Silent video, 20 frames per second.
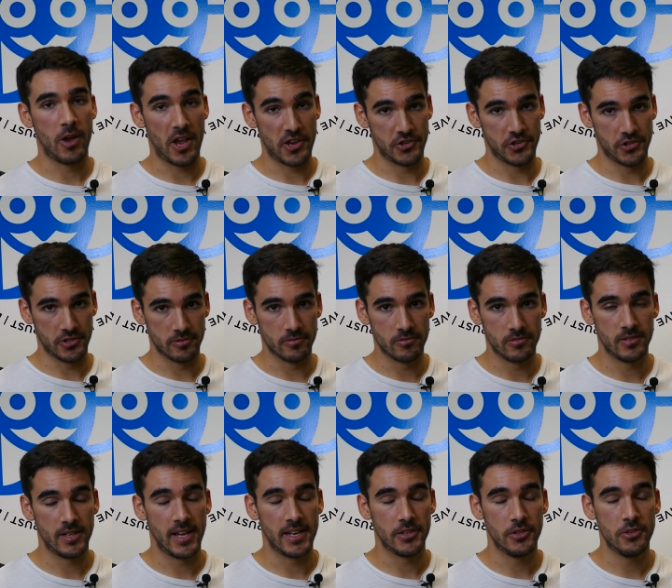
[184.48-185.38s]
question
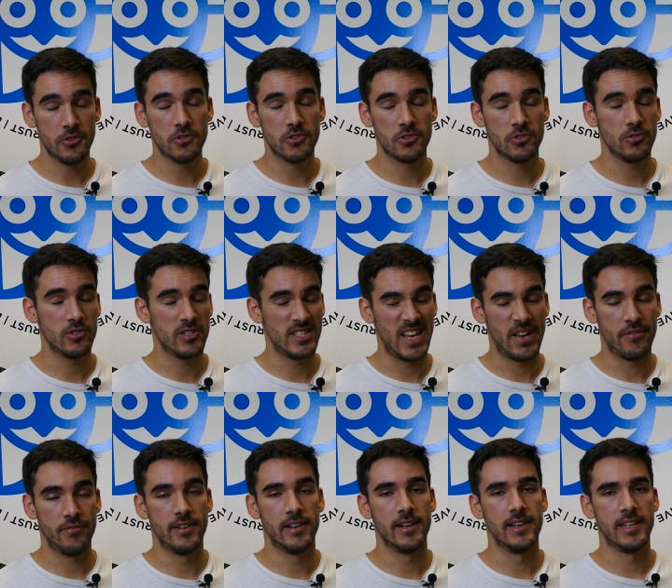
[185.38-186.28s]
that you should
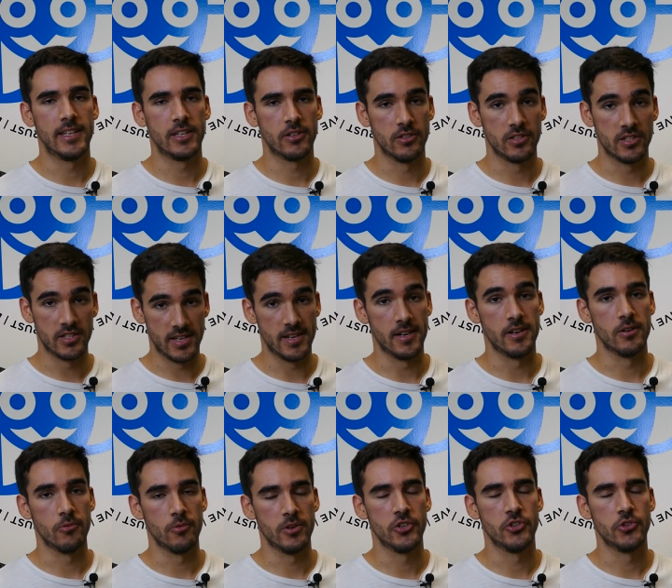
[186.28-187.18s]
definitely
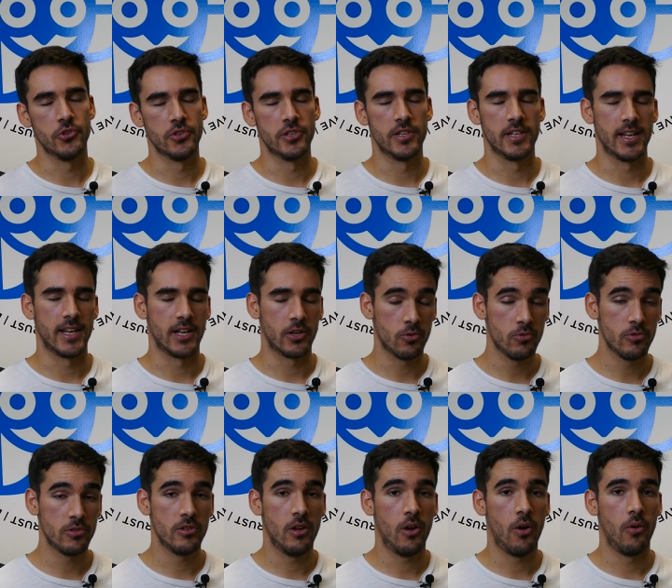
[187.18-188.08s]
consider when choosing a
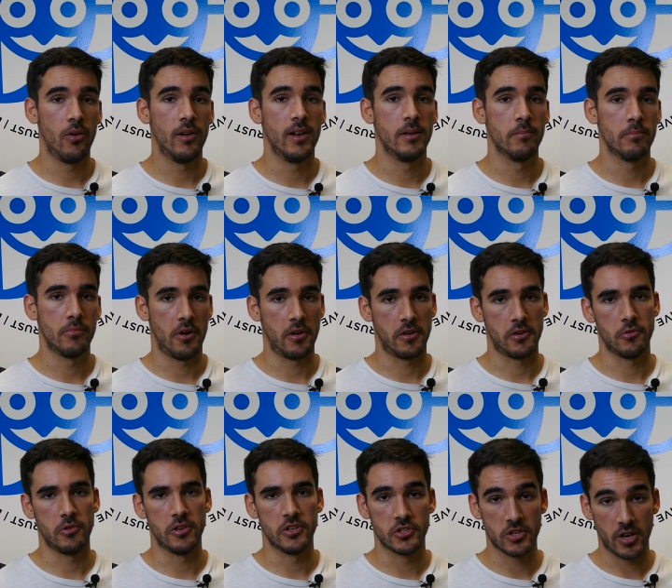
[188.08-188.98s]
good online
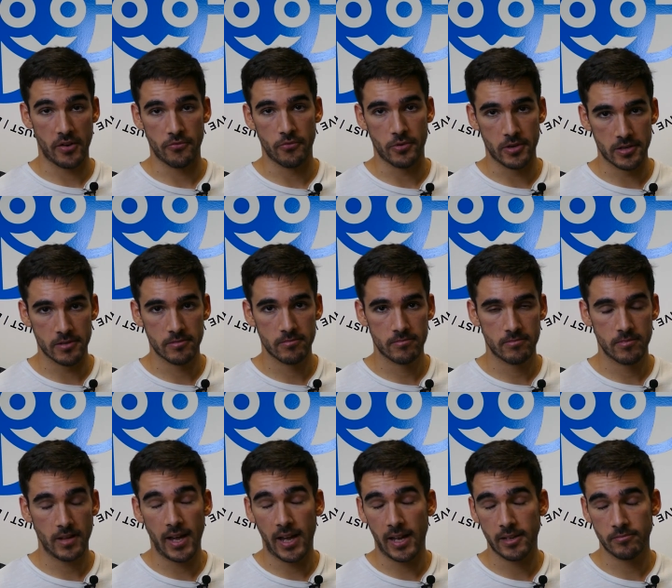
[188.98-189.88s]
proctoring software.
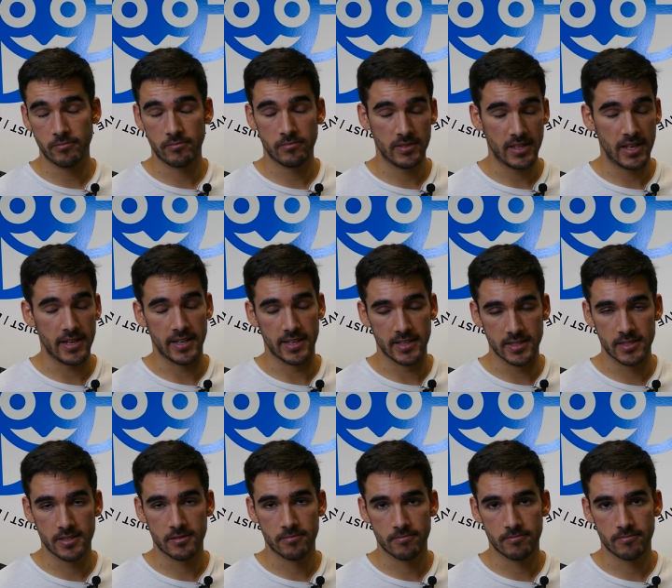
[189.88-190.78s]
And that
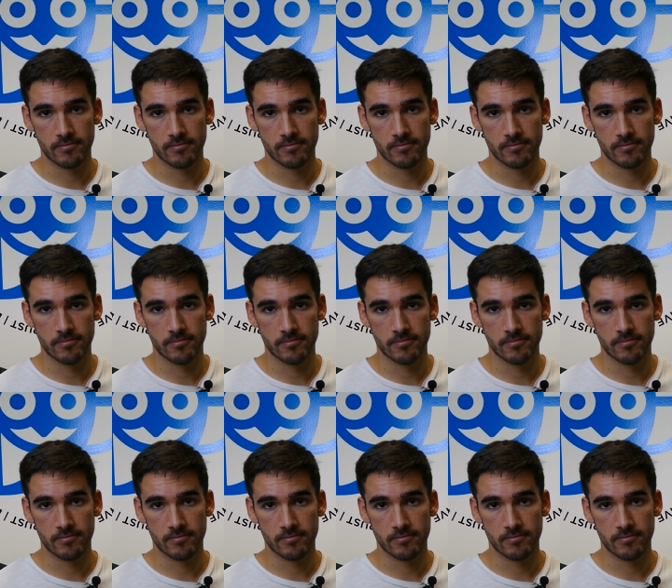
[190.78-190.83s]
is,